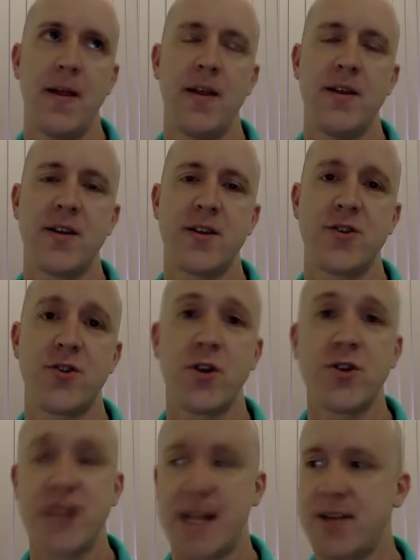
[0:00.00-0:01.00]
there's a
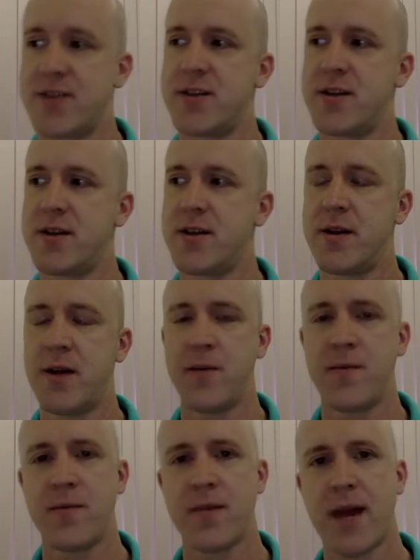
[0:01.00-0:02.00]
strong chance that um,